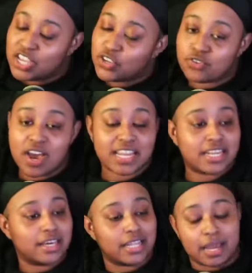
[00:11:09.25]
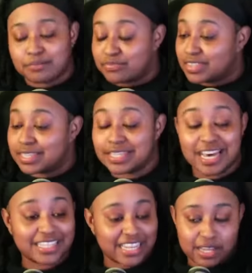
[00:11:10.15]
You know how that nigga like, the
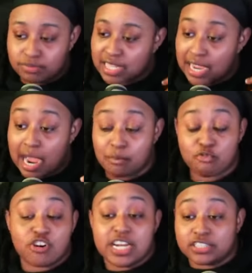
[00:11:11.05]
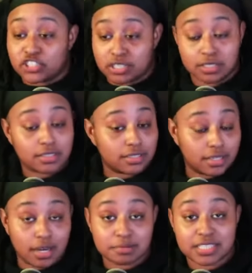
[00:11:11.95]
other day he was like, I'm rich, you
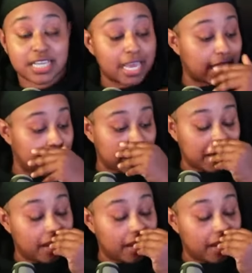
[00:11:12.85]
know what I'm saying?